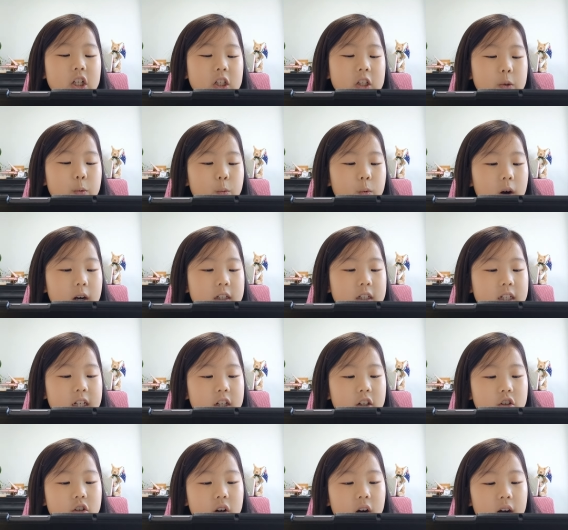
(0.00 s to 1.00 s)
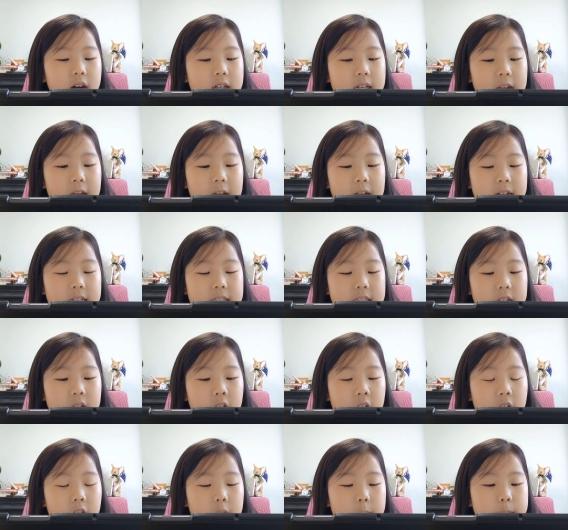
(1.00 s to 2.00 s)
She rushed into her dad's
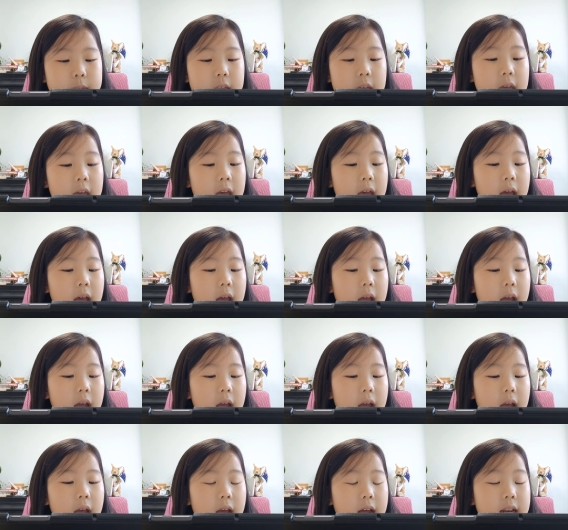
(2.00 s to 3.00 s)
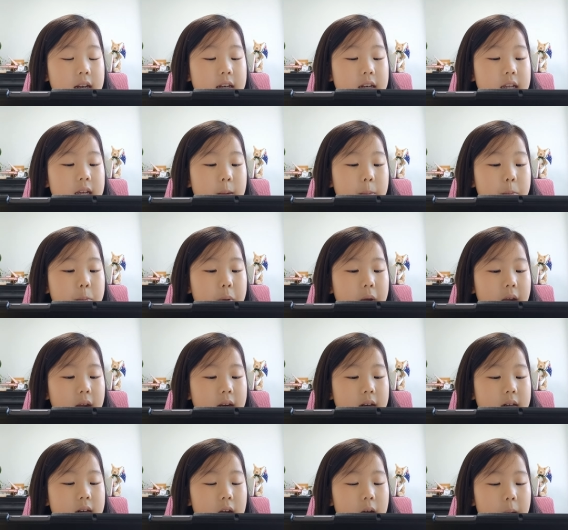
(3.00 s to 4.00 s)
arms, and he
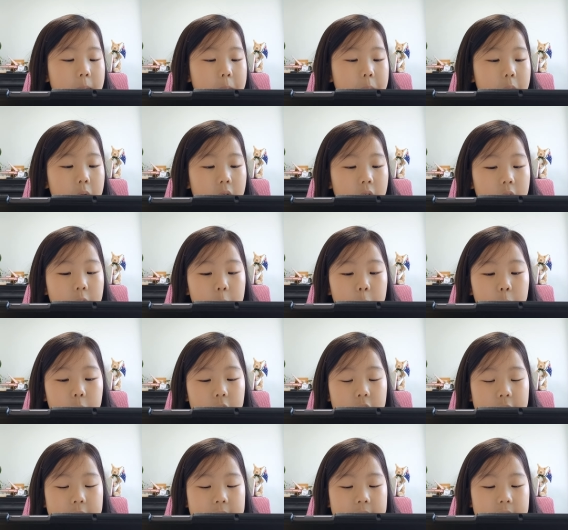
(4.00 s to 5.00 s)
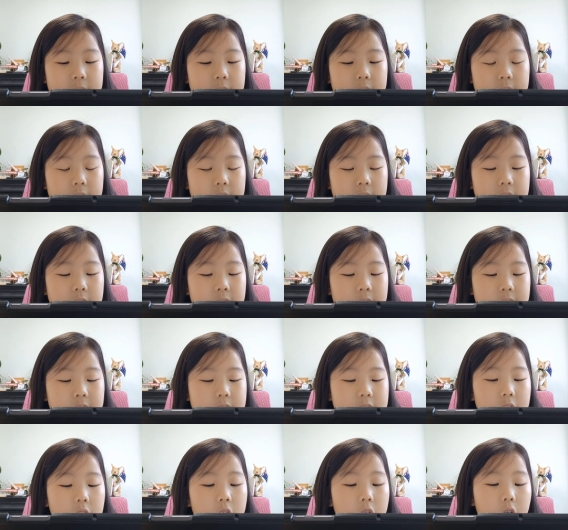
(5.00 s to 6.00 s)
picked up her with
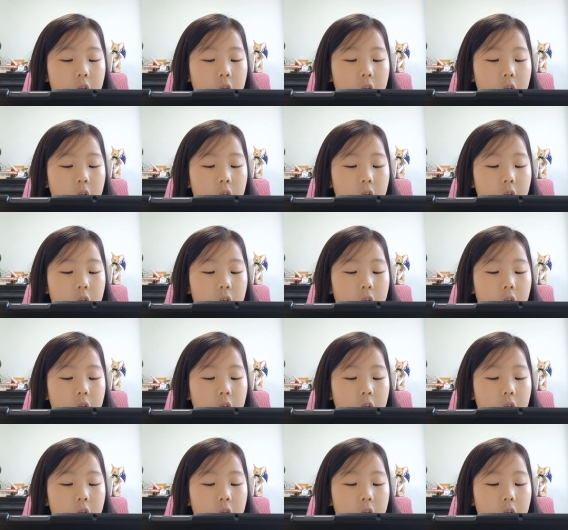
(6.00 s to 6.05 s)
ease.